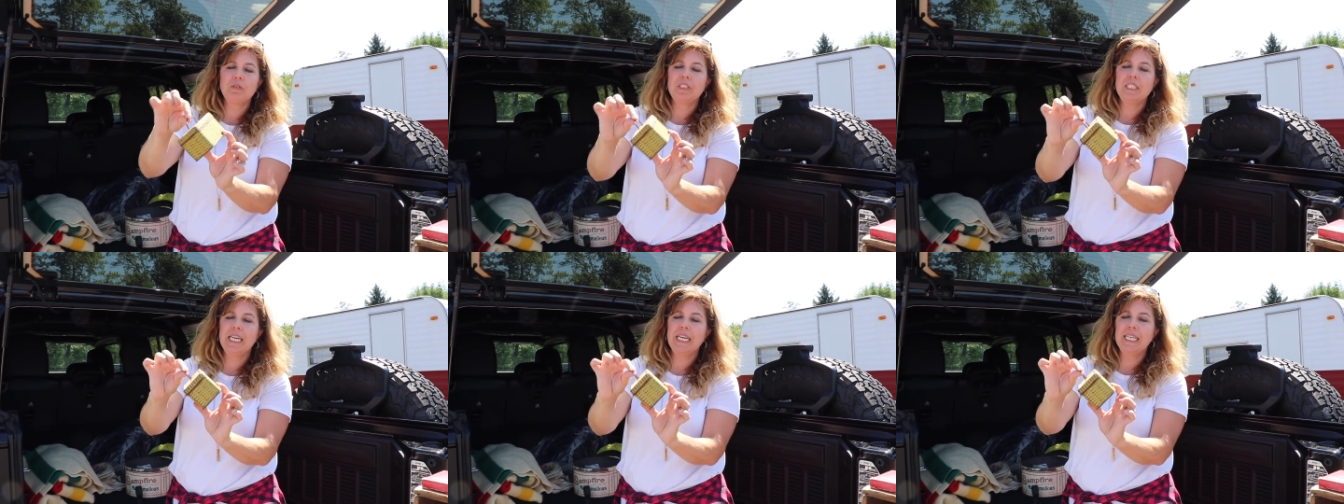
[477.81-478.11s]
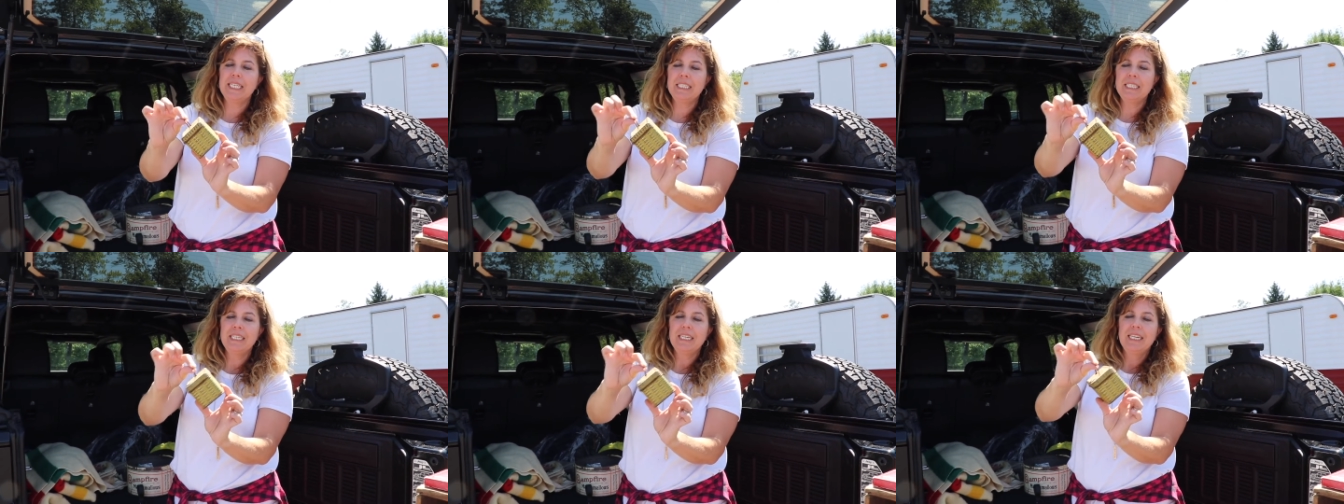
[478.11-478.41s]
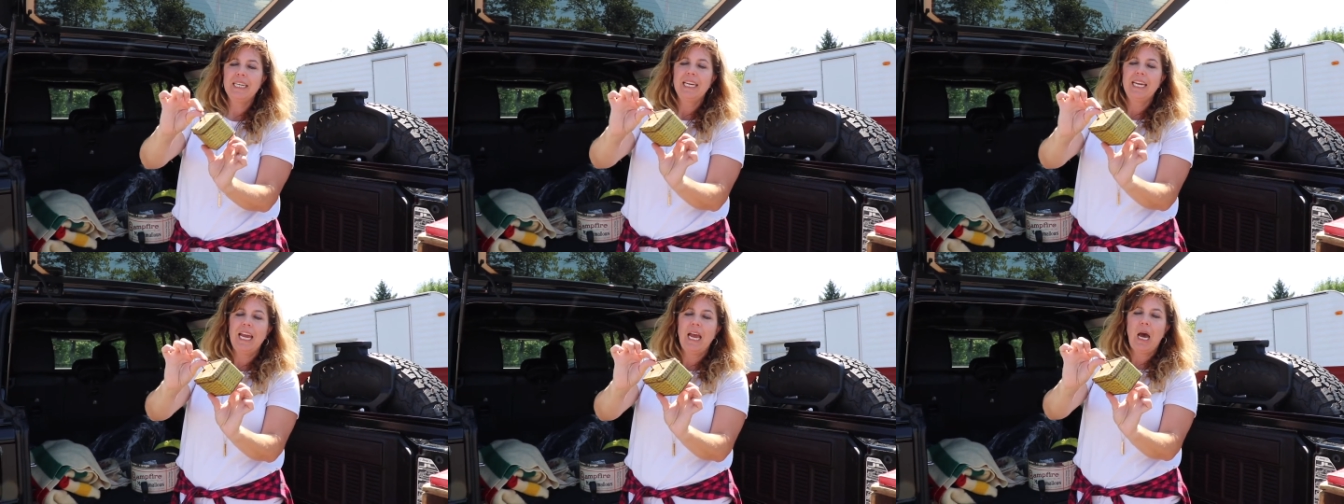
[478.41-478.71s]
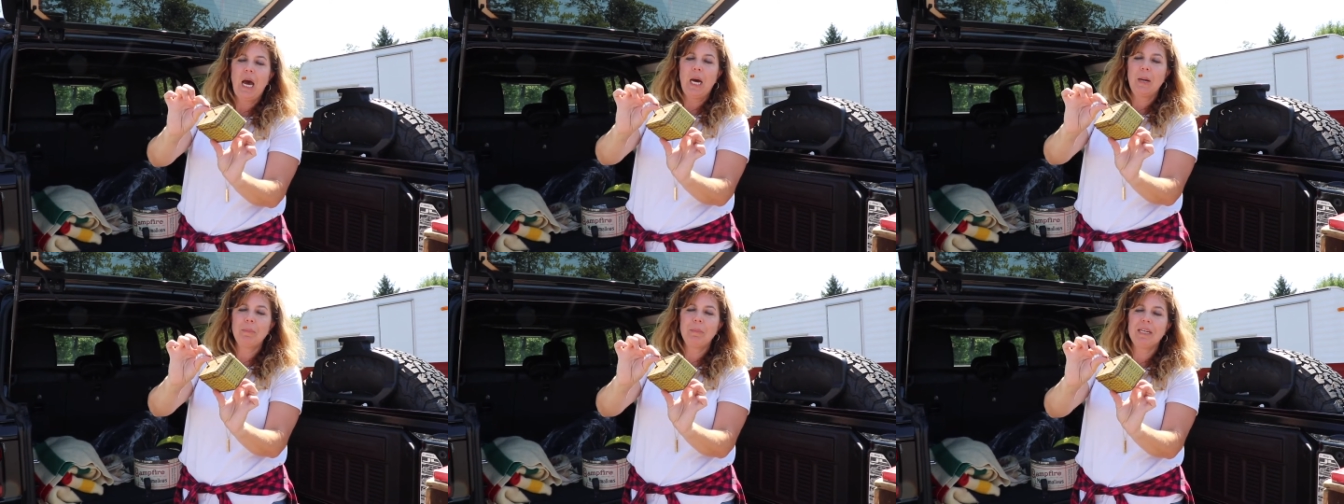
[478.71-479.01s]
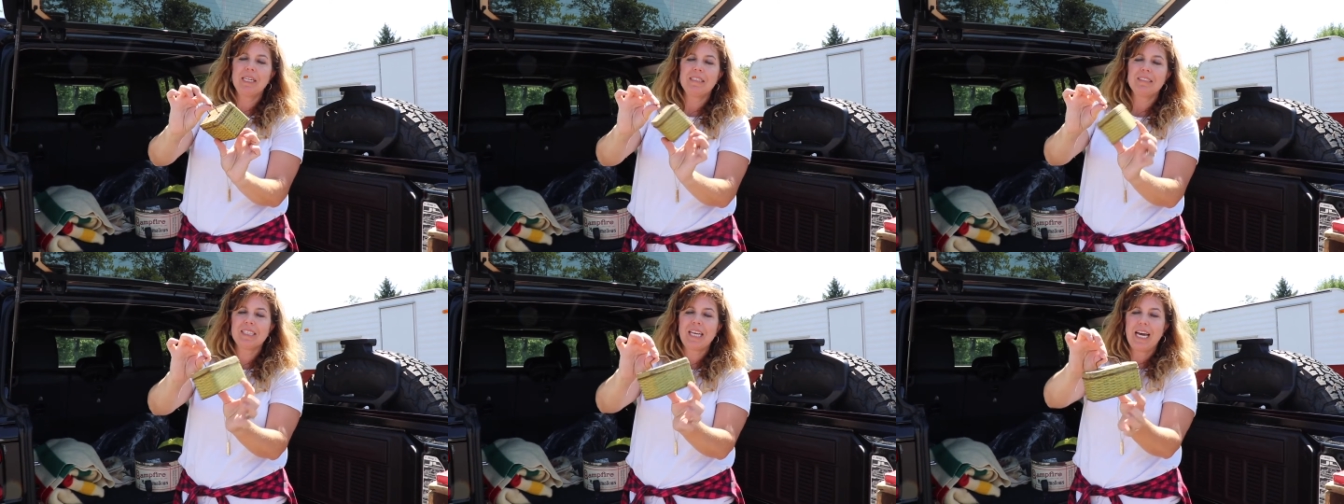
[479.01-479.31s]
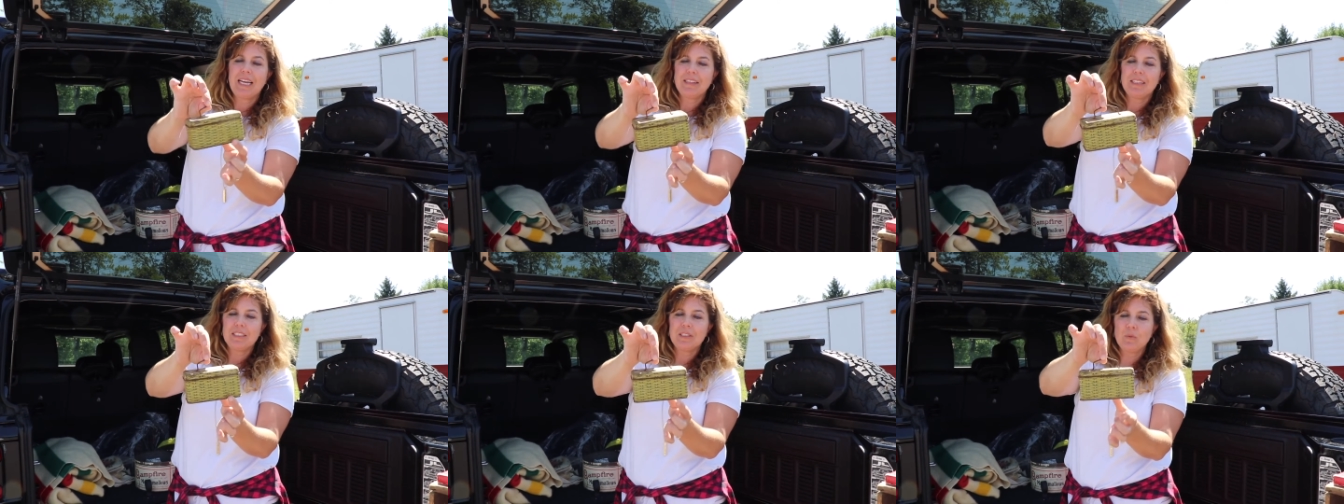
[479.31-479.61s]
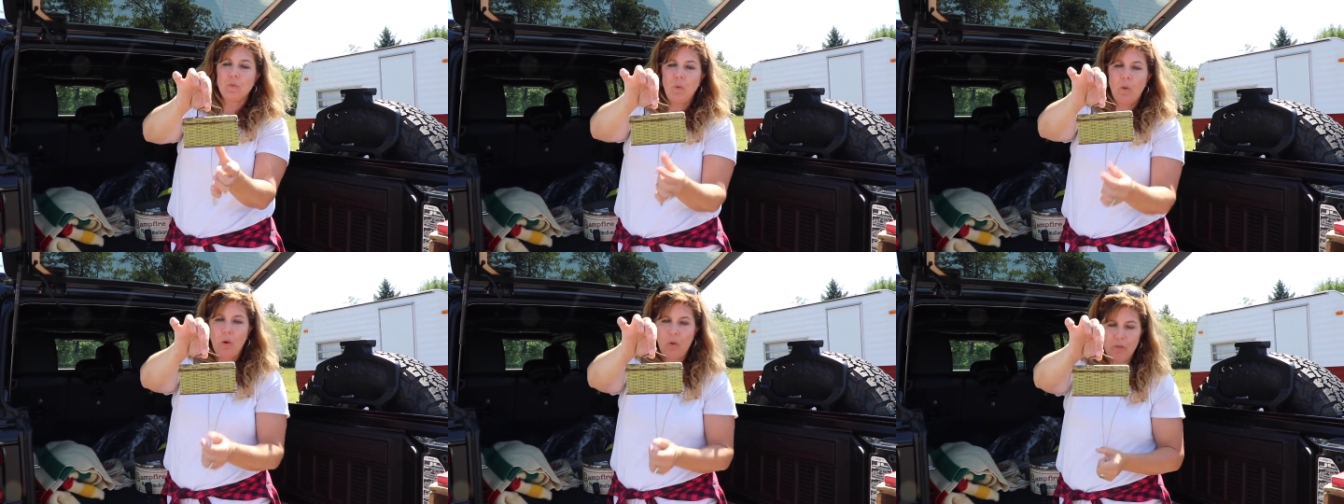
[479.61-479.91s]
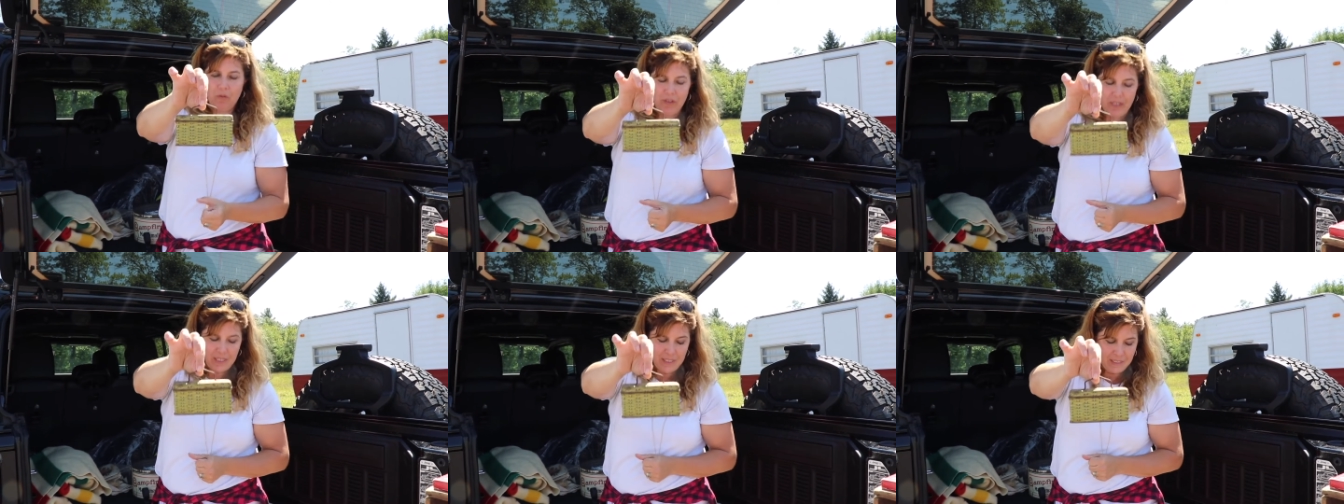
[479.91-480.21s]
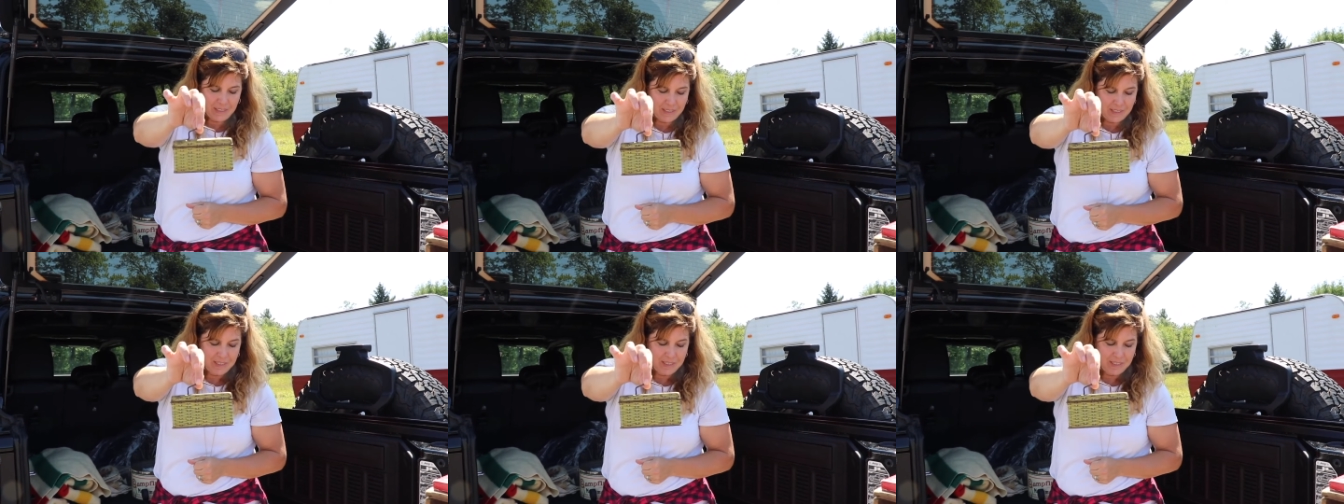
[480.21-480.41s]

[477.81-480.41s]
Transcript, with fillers: tin, um, but it's got this woven